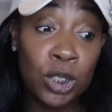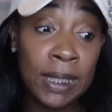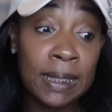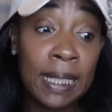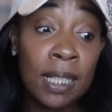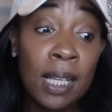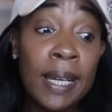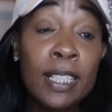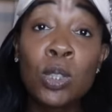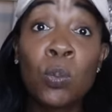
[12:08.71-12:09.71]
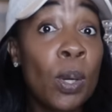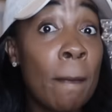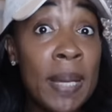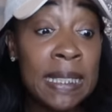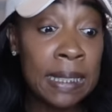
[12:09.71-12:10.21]
says that clients were
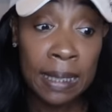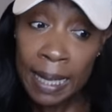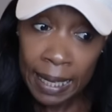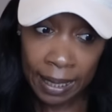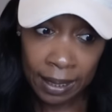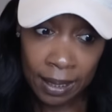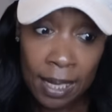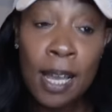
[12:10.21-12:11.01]
misled